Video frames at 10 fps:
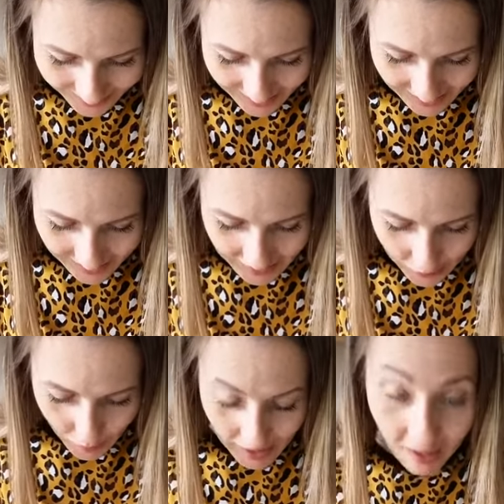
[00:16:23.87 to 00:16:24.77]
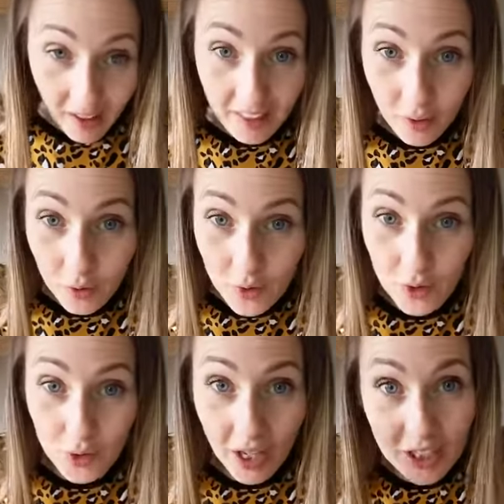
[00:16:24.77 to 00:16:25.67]
This is where like the
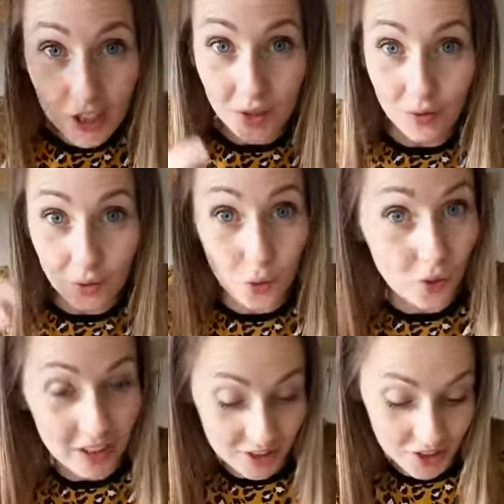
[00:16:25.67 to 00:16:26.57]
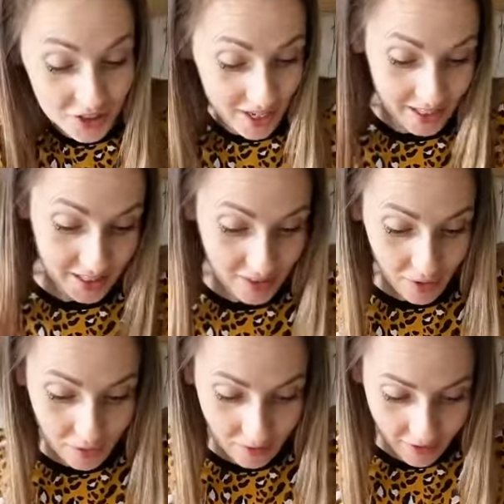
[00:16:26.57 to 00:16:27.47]
concentration of drawing just takes
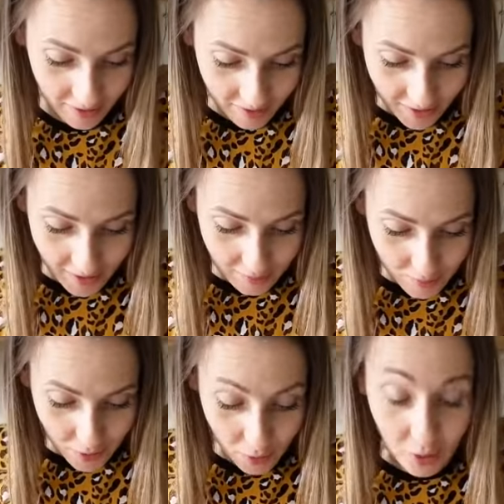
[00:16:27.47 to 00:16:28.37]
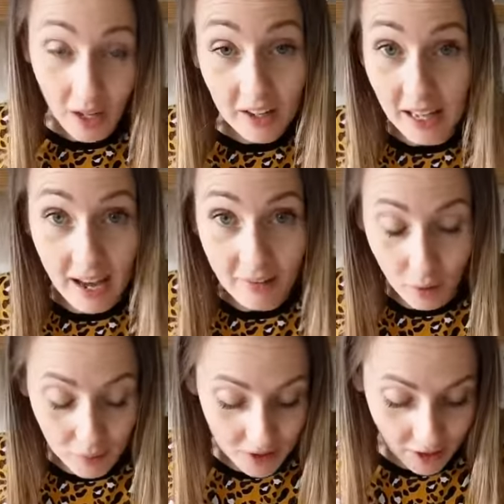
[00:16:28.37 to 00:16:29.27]
over. So you're lucky I haven't got
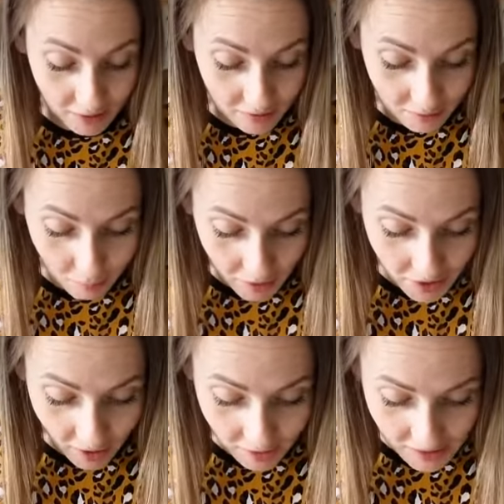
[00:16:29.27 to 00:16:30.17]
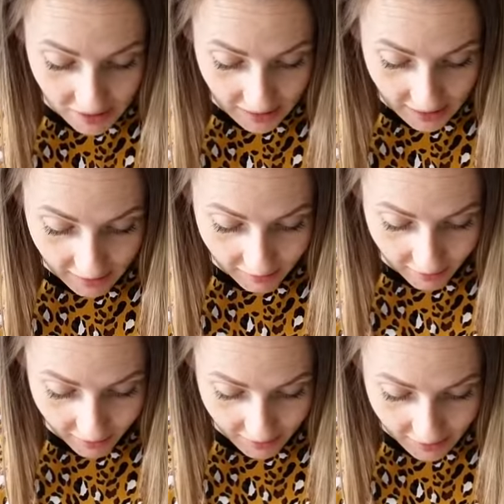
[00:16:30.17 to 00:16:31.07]
my tongue sticking out,
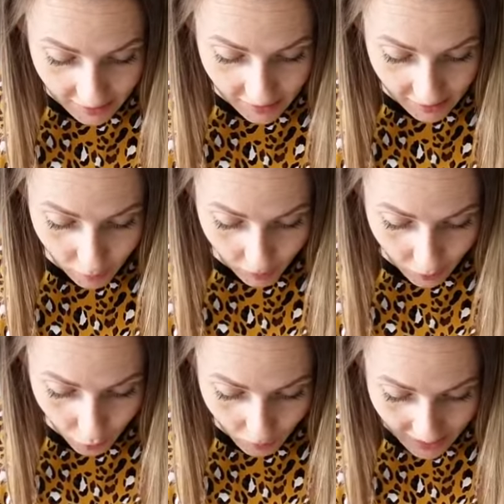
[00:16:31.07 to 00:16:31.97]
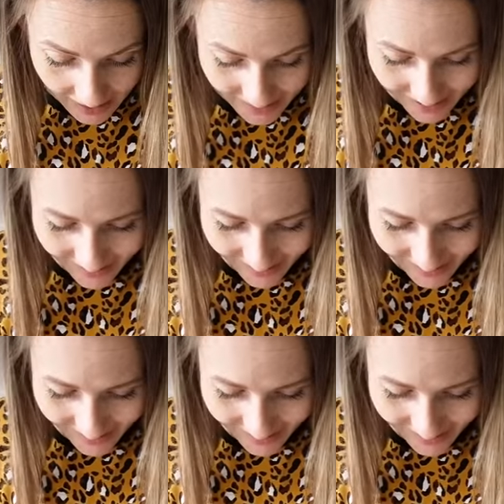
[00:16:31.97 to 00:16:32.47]
guys, because that's what I normally do.